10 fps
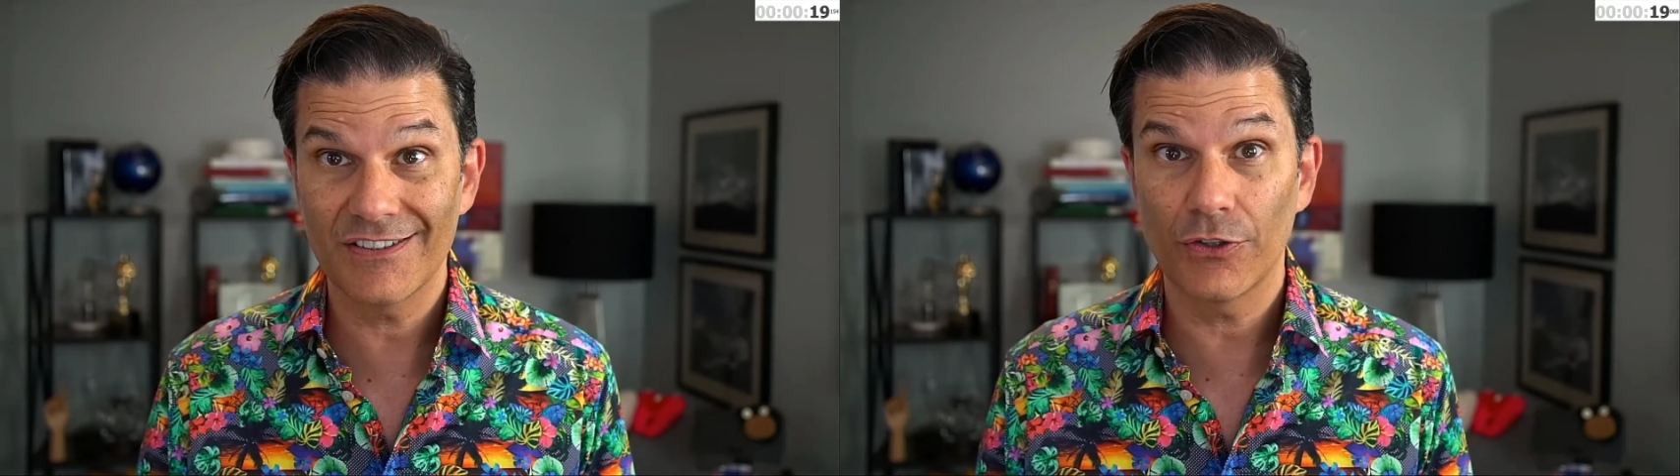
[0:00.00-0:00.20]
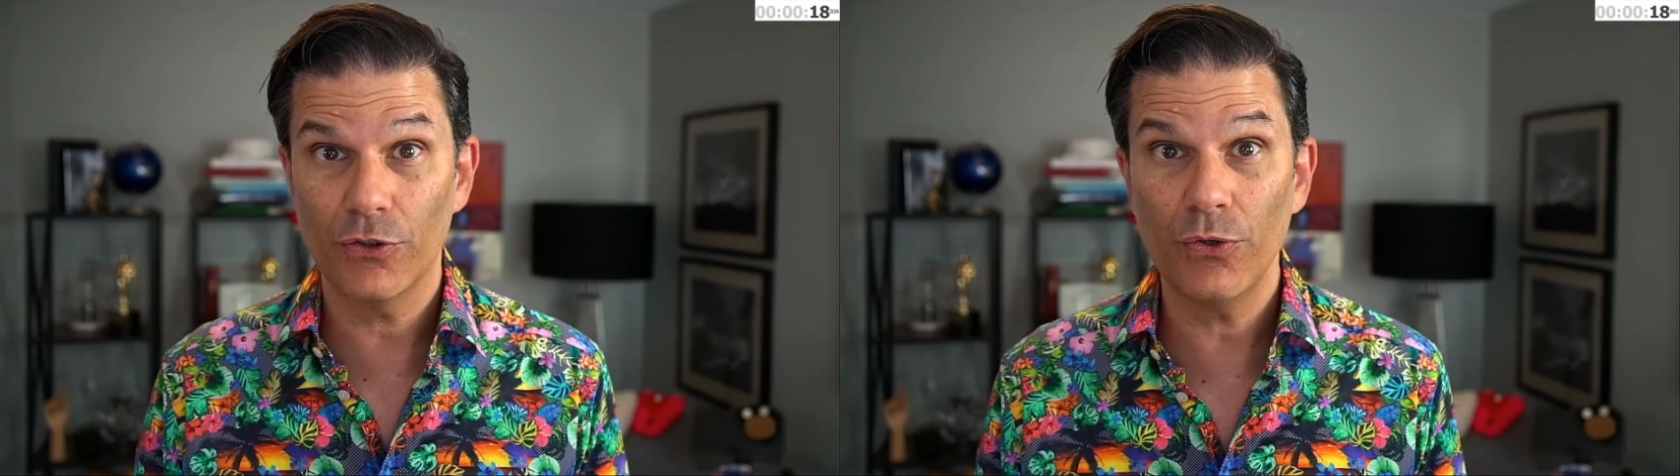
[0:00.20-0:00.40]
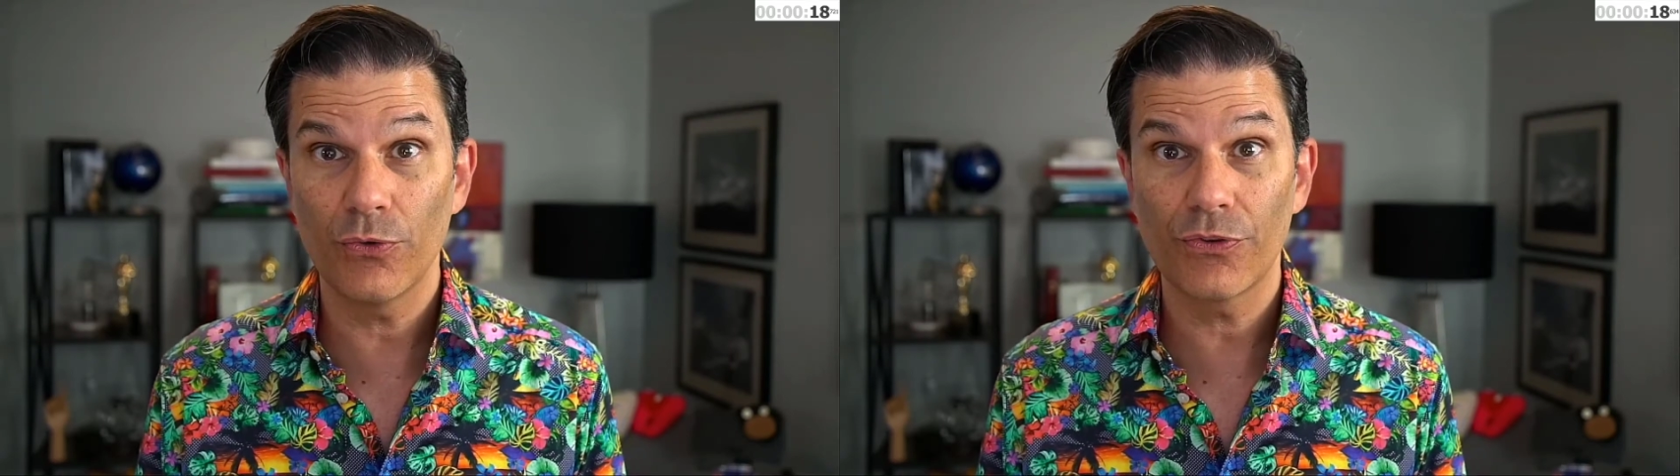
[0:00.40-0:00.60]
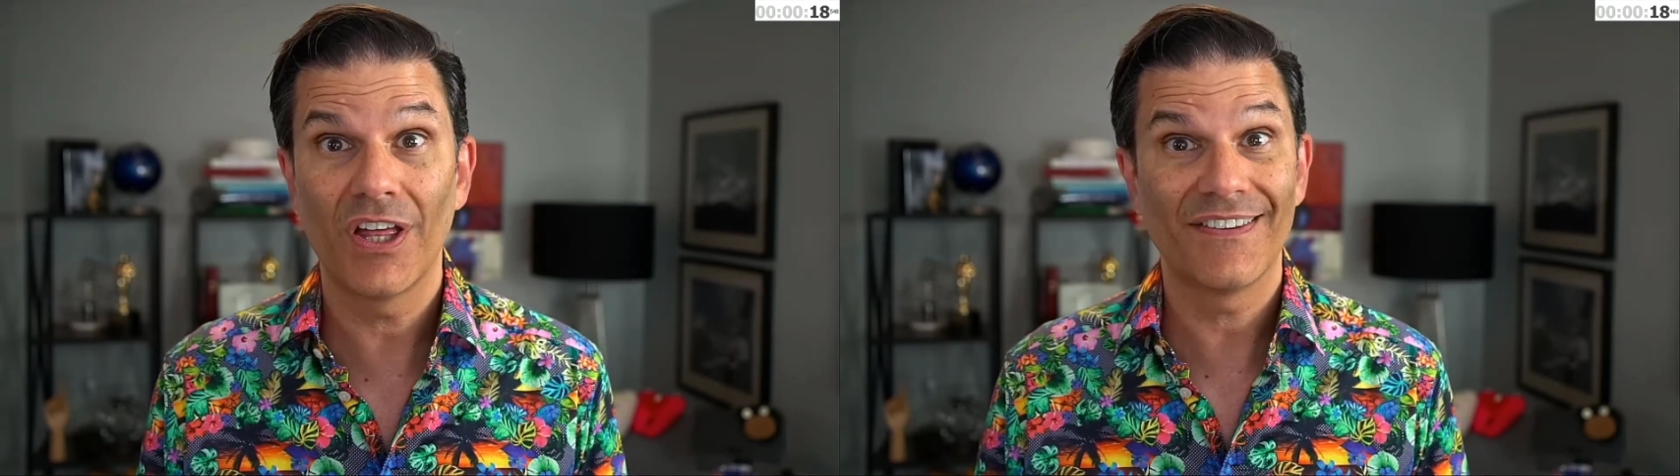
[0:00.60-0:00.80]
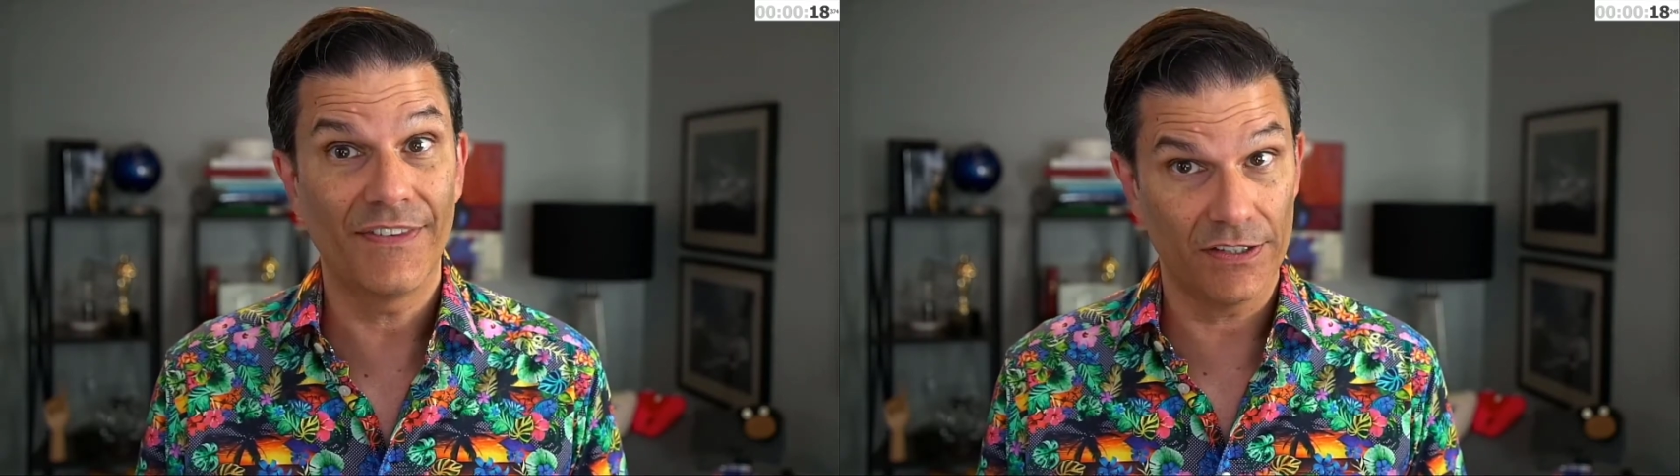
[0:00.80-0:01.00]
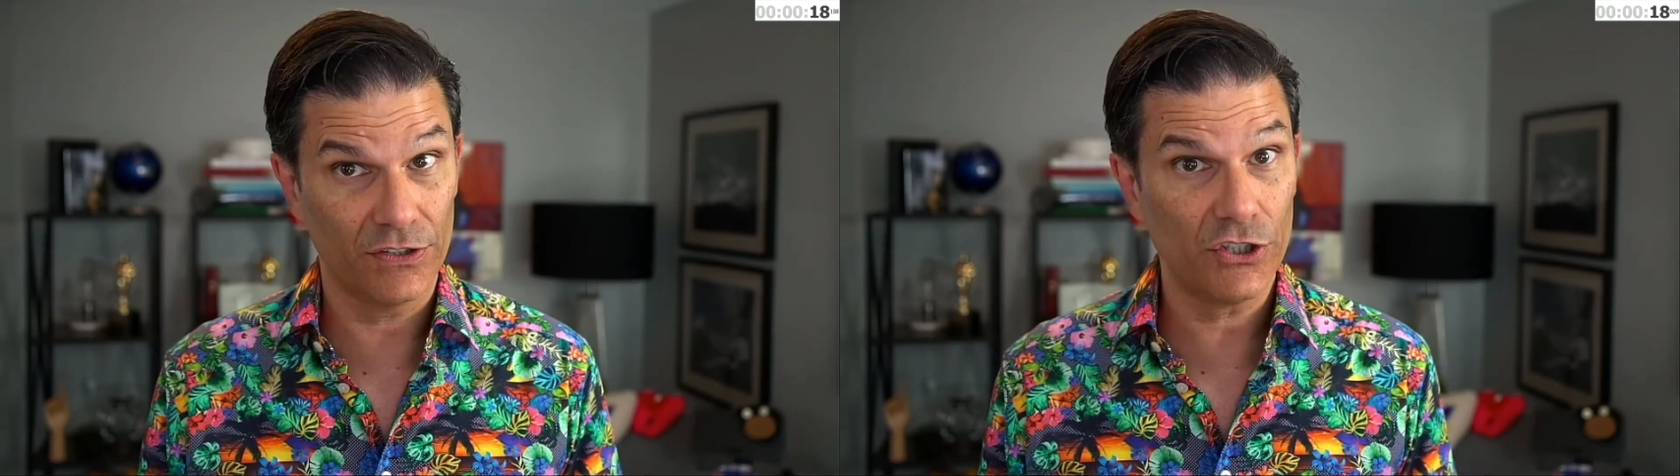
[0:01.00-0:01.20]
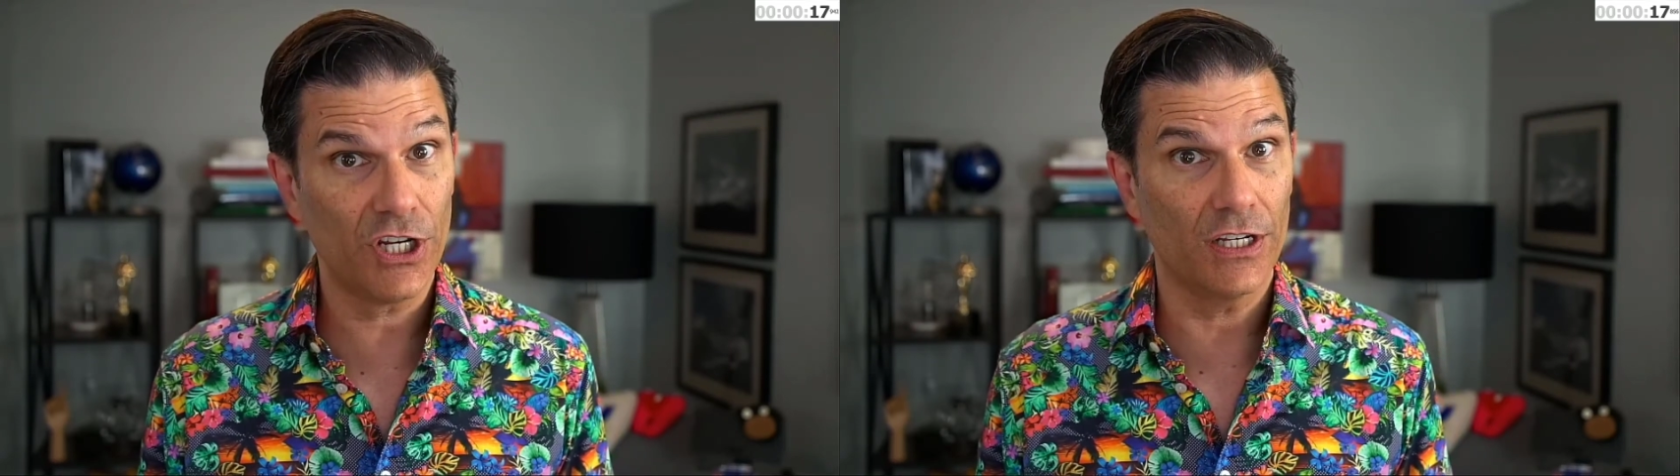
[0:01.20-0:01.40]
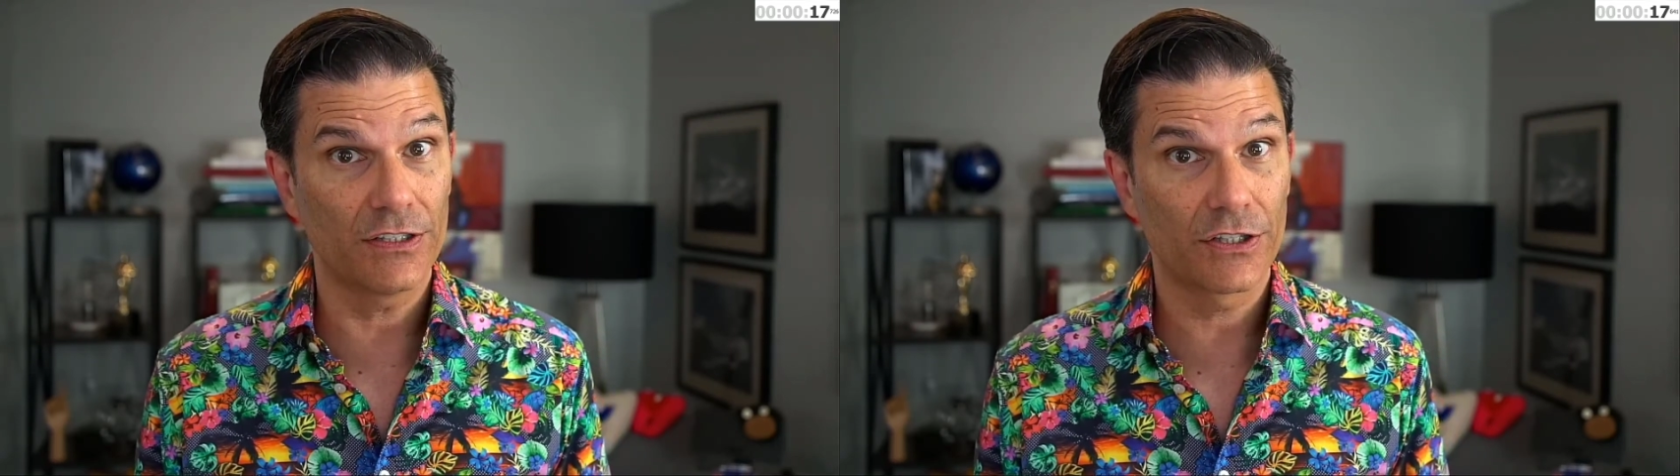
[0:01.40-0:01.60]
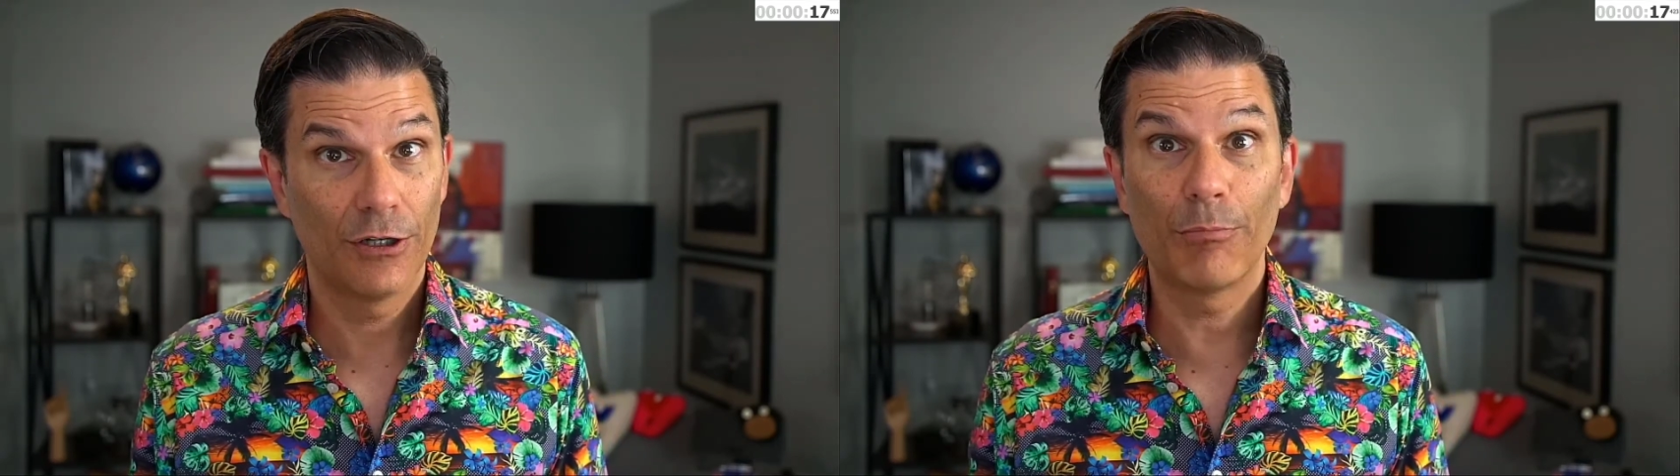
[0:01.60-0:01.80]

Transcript: the tooth, doesn't change.